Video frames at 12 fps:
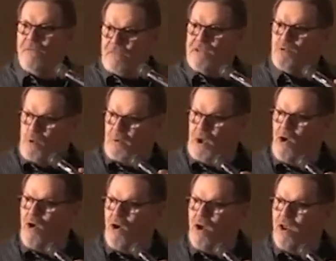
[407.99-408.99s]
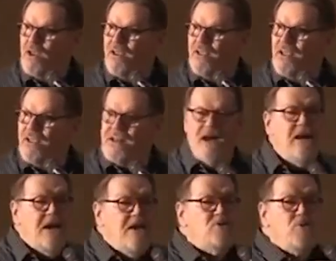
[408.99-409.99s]
if that's what we are.
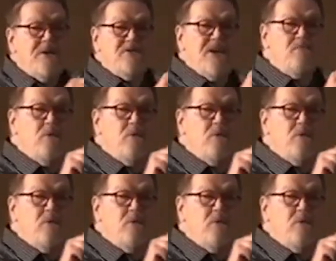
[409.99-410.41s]
Now, here's what